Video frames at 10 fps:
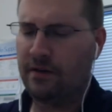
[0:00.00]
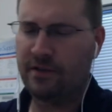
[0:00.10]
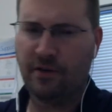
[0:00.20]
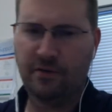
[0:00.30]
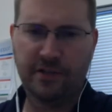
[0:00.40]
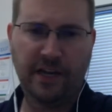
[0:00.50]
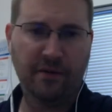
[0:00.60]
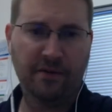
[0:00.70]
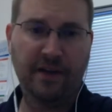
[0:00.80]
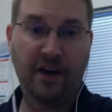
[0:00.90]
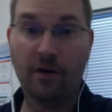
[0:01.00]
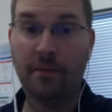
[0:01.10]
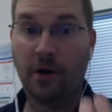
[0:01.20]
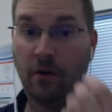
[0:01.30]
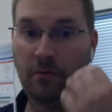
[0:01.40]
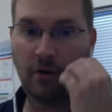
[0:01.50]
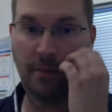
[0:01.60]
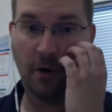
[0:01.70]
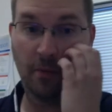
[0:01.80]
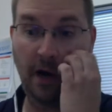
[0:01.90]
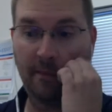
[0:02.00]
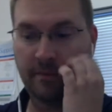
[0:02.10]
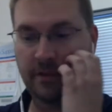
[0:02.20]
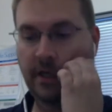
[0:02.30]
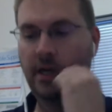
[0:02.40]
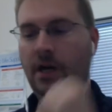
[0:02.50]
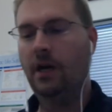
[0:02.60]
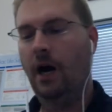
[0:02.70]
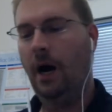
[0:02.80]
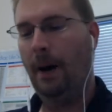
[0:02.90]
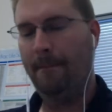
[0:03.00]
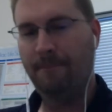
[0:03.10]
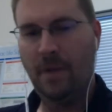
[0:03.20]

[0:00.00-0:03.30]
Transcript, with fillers: associated with that, criminal criminal problems. Um,